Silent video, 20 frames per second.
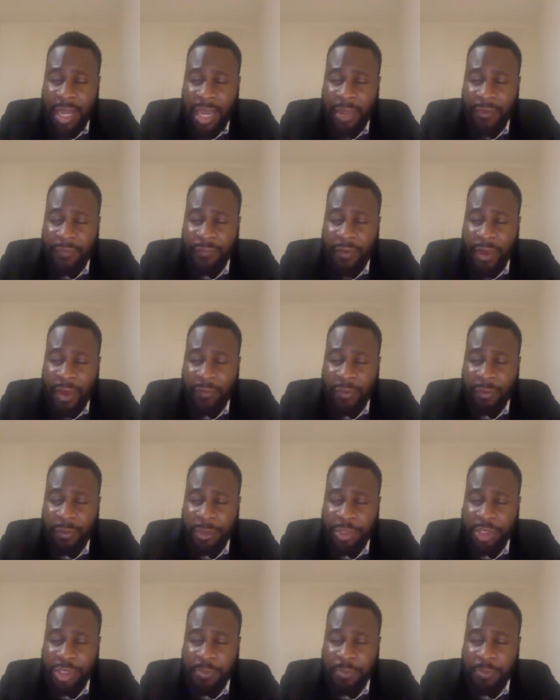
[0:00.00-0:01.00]
And Father,
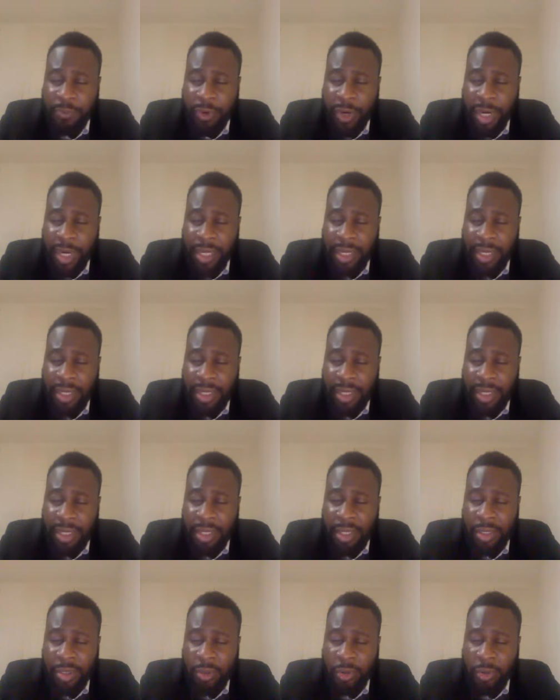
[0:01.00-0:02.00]
we just pray,
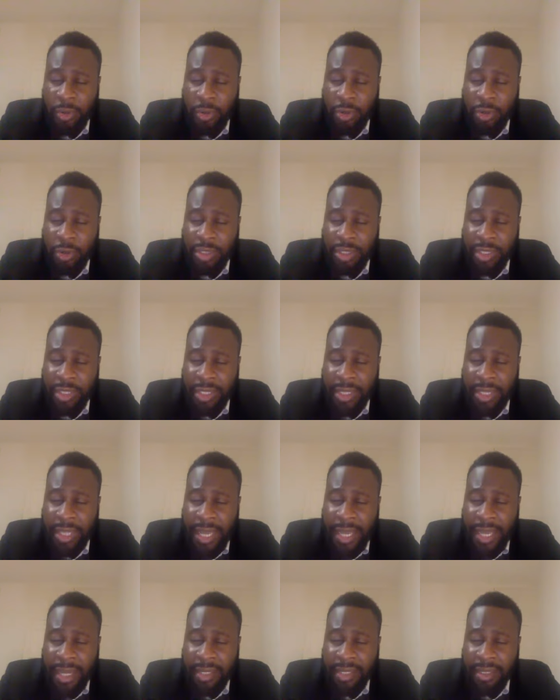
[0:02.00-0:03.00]
Lord,
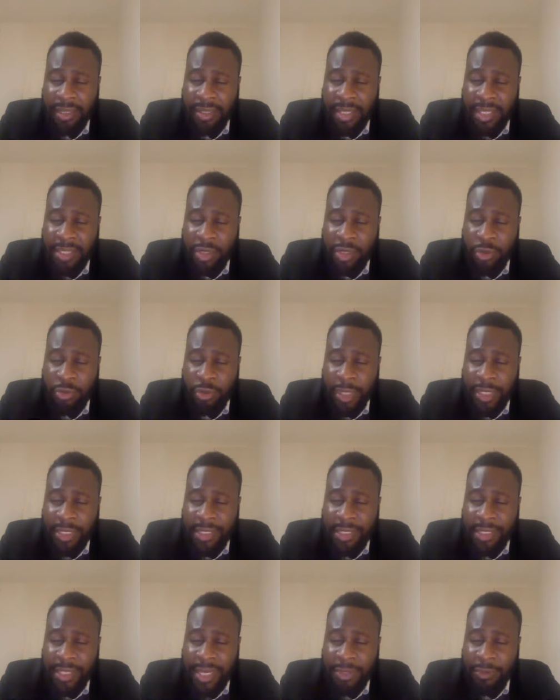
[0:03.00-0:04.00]
that this
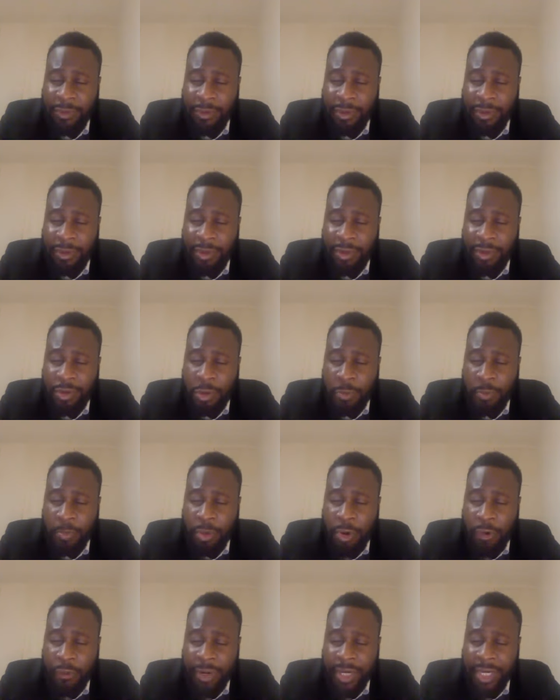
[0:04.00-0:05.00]
anointing that you, you're
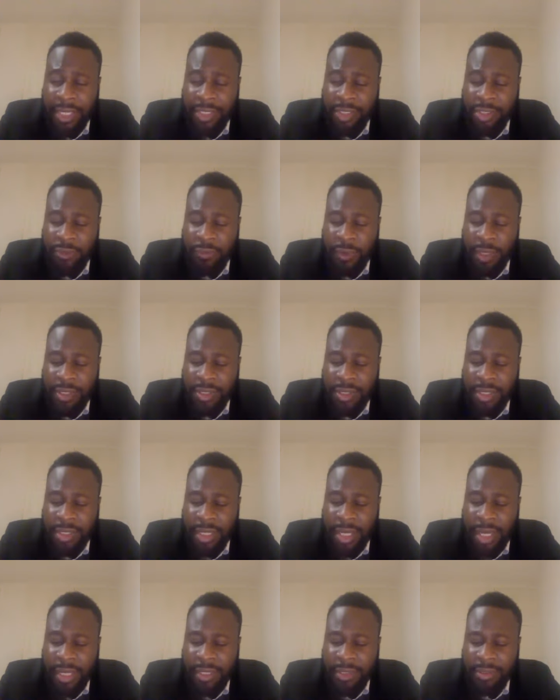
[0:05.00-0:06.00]
pouring into us
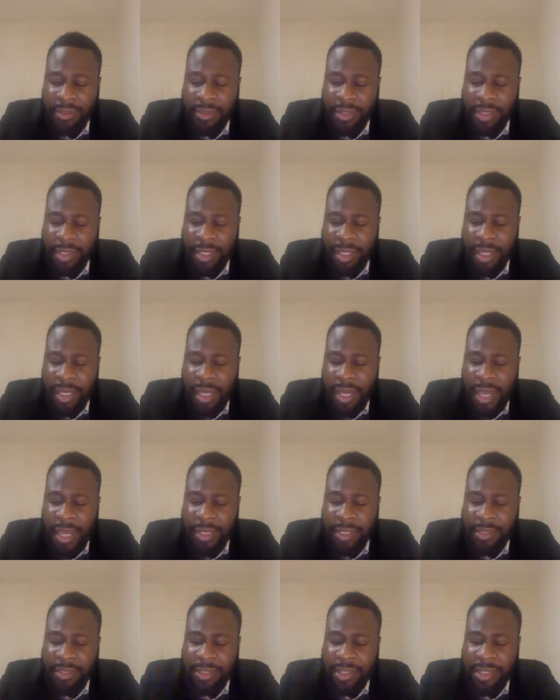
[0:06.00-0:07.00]
tonight
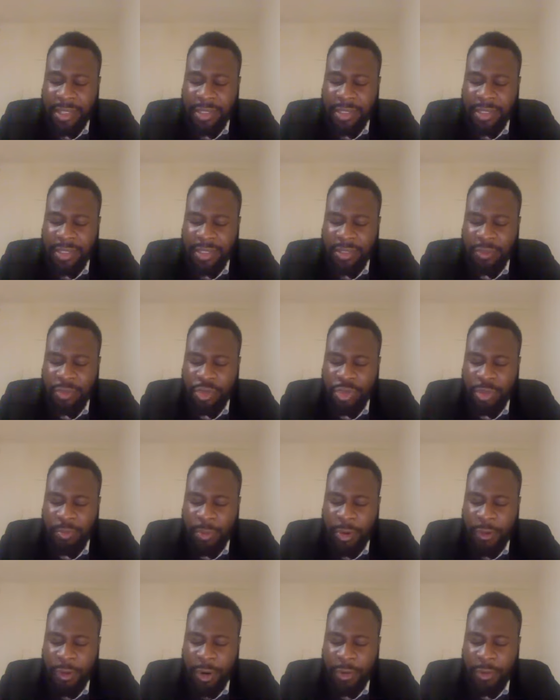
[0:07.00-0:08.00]
and indeed until
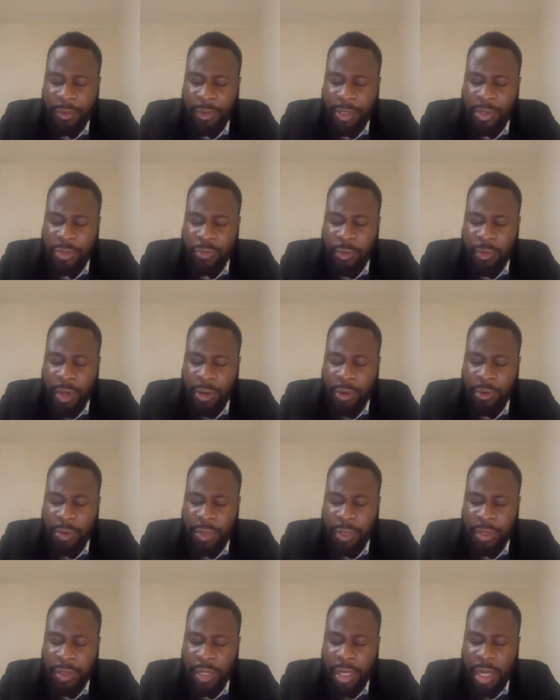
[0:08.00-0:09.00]
tomorrow as
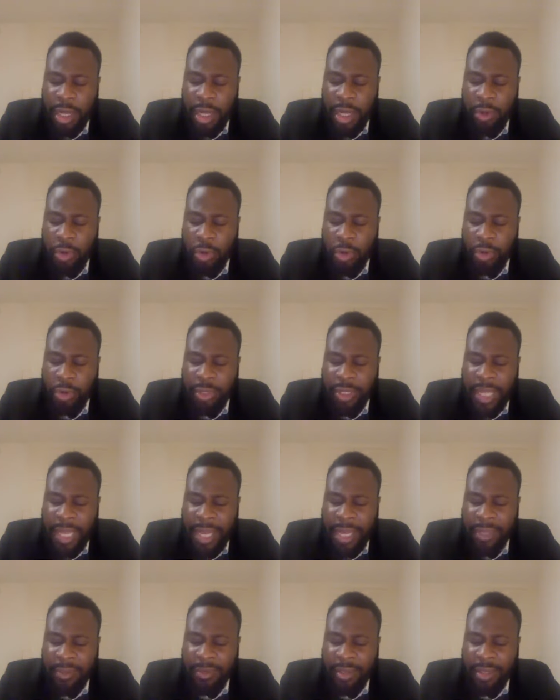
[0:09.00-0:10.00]
well, Lord,
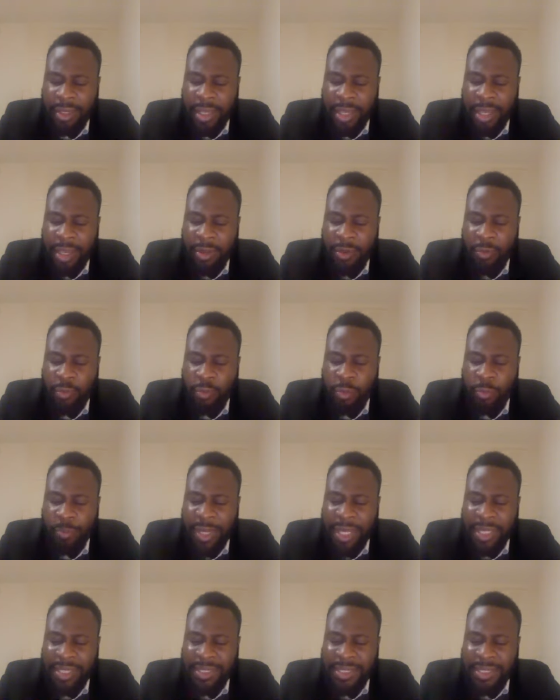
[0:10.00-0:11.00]
that it will
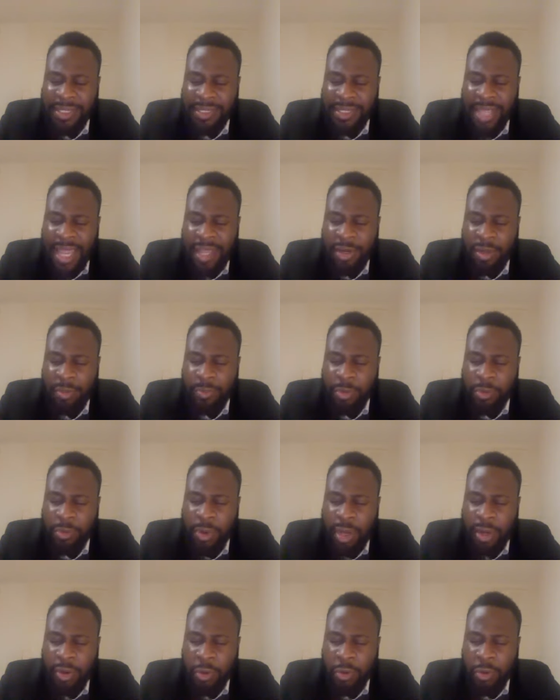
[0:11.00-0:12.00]
be a sustainable one,